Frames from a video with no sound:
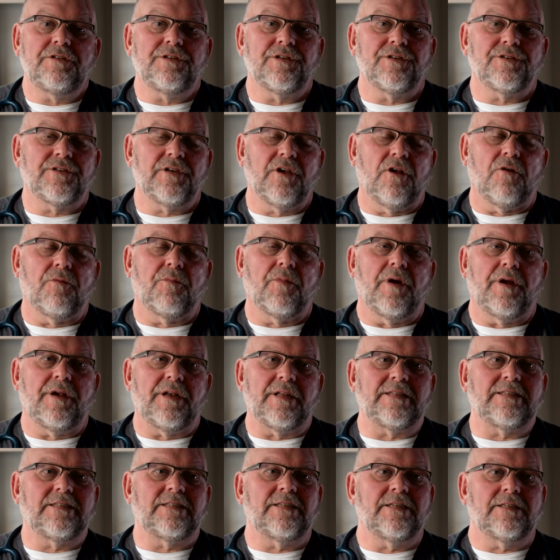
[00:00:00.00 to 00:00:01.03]
just
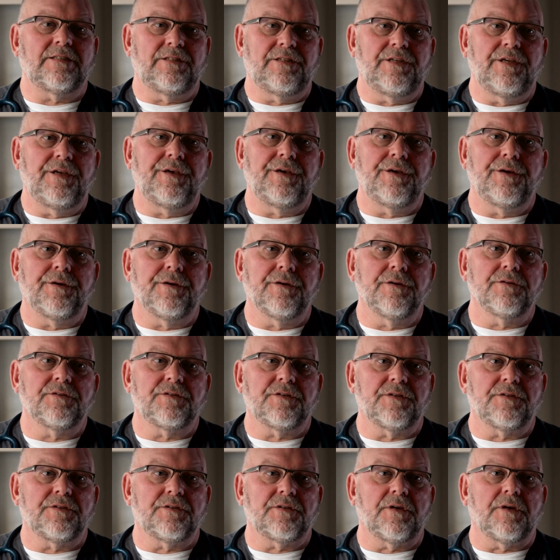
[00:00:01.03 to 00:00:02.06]
celebrated 60 years
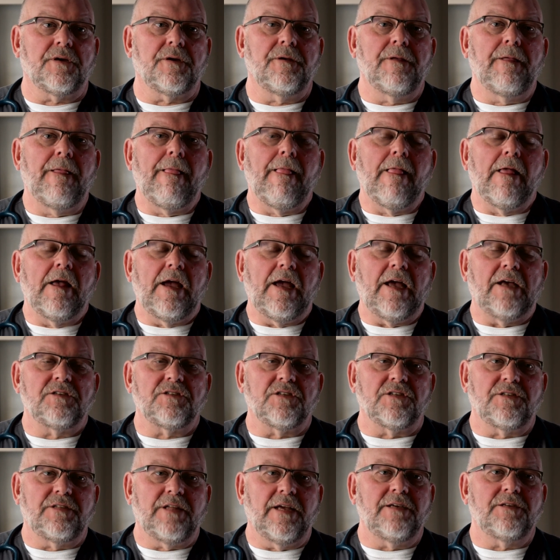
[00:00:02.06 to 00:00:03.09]
as a
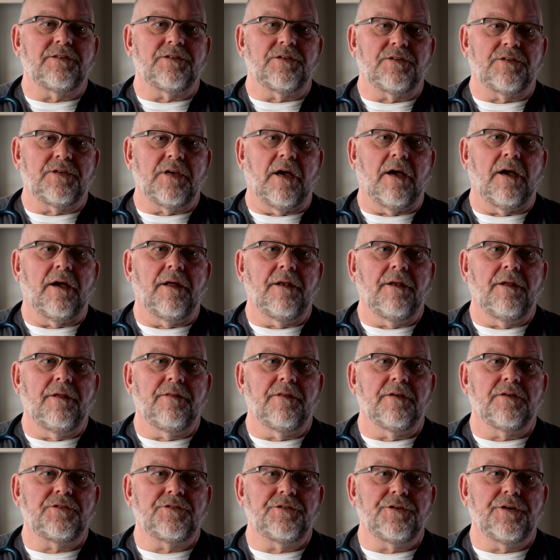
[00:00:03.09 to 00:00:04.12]
state society
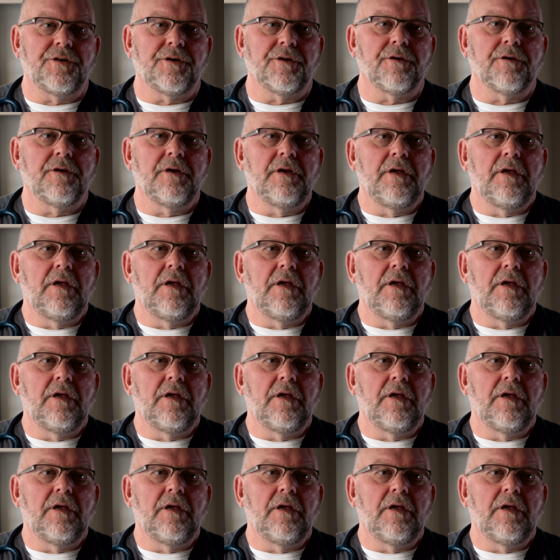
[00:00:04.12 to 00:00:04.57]
this year.